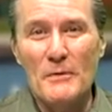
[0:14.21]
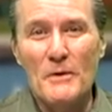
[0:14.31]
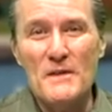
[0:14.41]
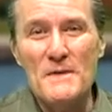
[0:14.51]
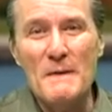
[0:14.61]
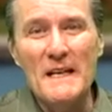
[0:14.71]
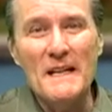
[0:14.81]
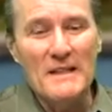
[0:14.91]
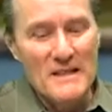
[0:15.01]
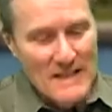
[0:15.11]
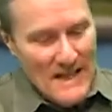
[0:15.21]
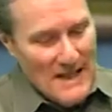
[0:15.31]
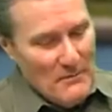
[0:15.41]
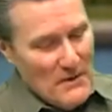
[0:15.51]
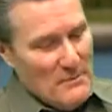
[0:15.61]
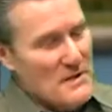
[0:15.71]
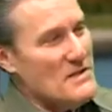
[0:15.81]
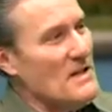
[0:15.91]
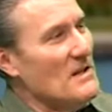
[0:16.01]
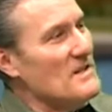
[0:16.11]
We're speaking today with
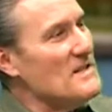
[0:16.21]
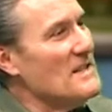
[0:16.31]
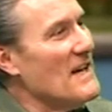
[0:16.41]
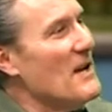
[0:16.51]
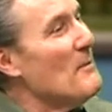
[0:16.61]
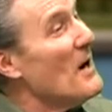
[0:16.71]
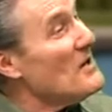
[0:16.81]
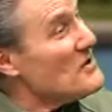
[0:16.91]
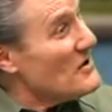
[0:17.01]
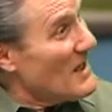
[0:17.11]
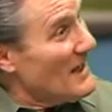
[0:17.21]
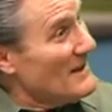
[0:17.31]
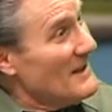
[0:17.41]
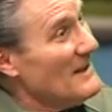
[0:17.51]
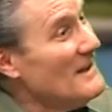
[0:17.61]
Michelle Sanayebakhsherad